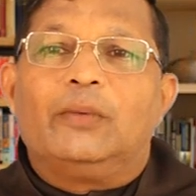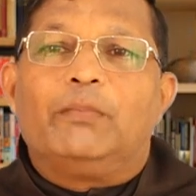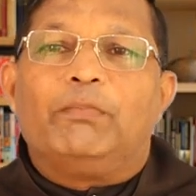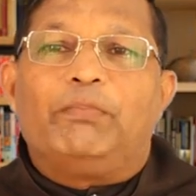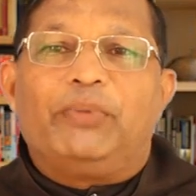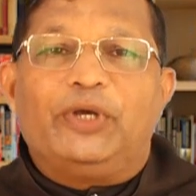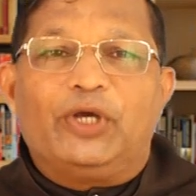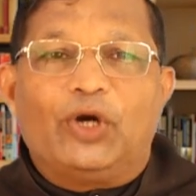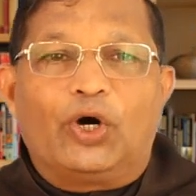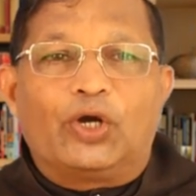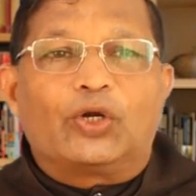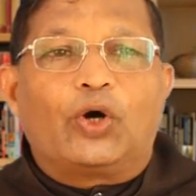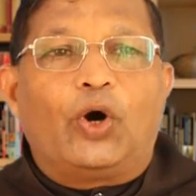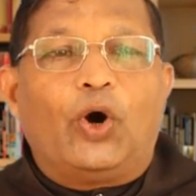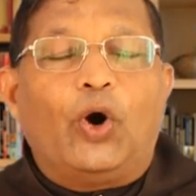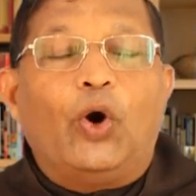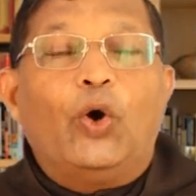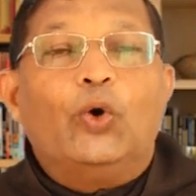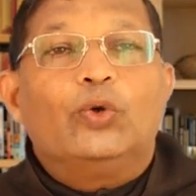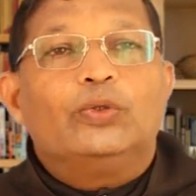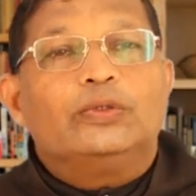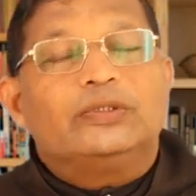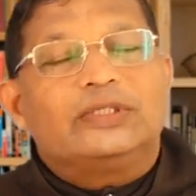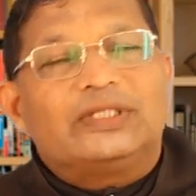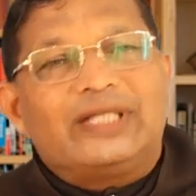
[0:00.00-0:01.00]
beyond
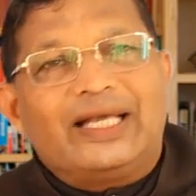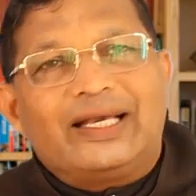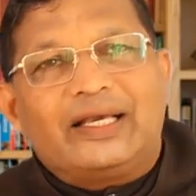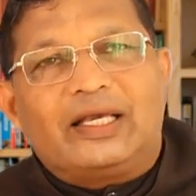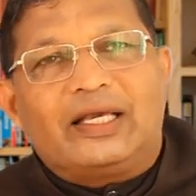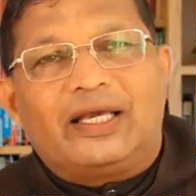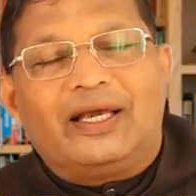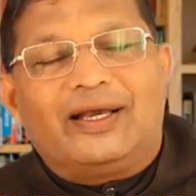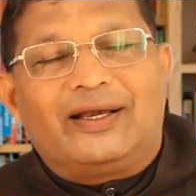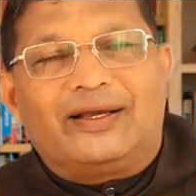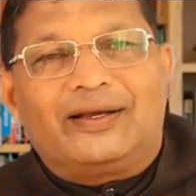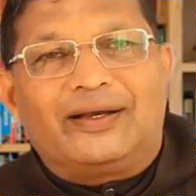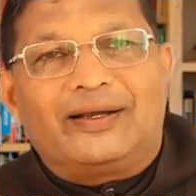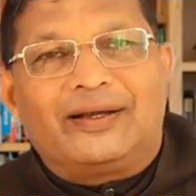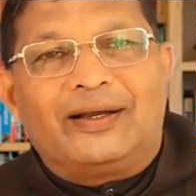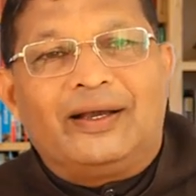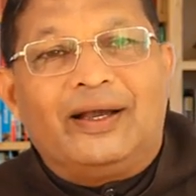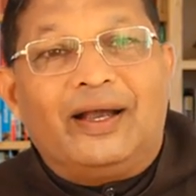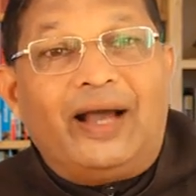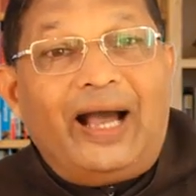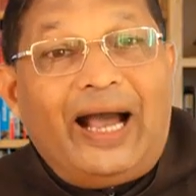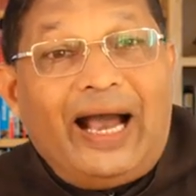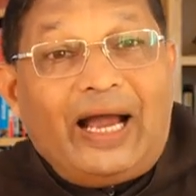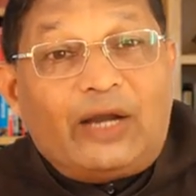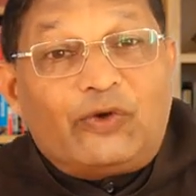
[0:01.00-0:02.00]
all thinking
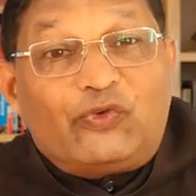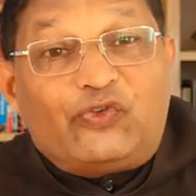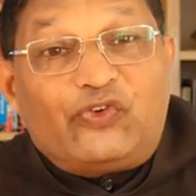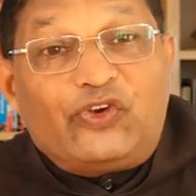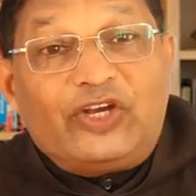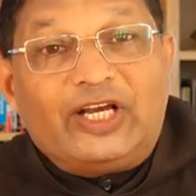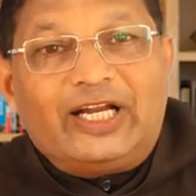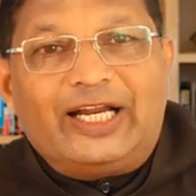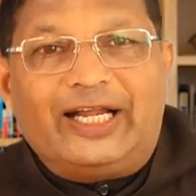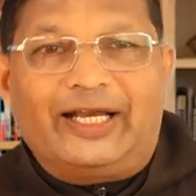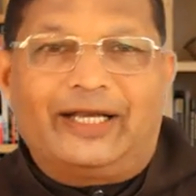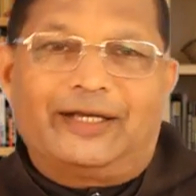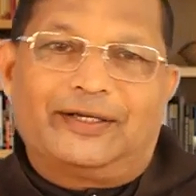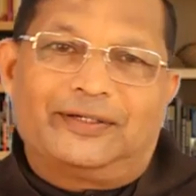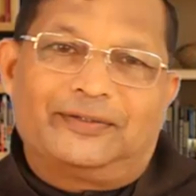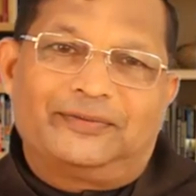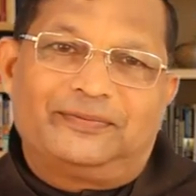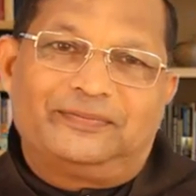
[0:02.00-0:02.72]
and feeling.